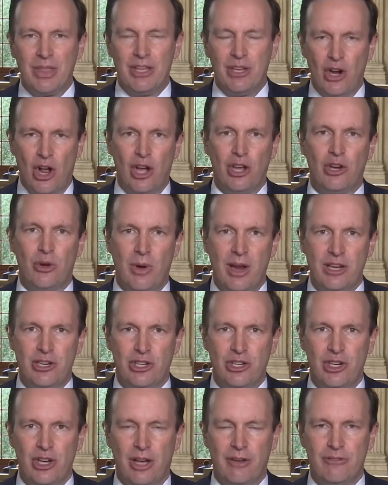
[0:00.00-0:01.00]
the
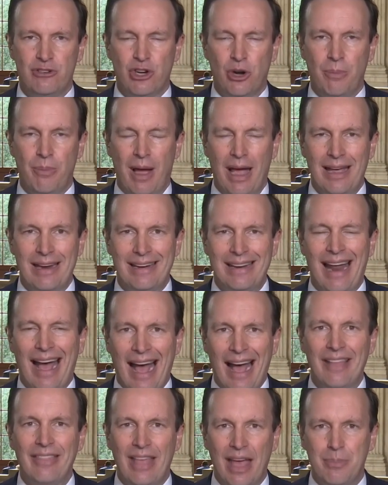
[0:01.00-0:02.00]
inauguration of Joe Biden
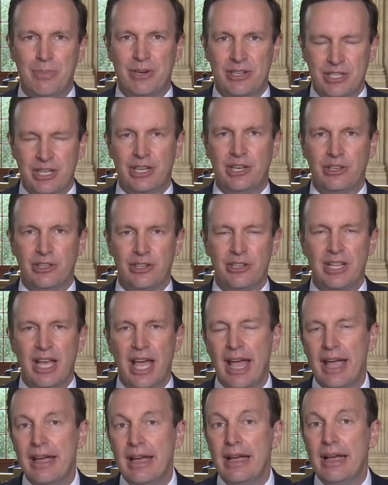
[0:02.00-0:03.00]
on that particular day
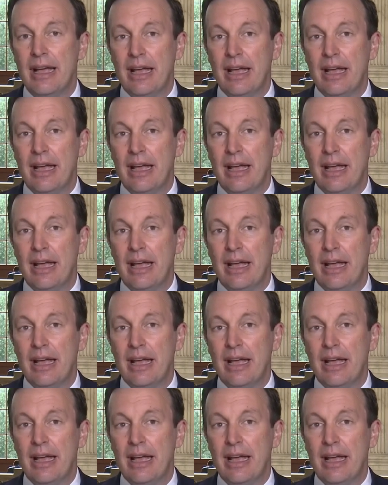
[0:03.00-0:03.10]
today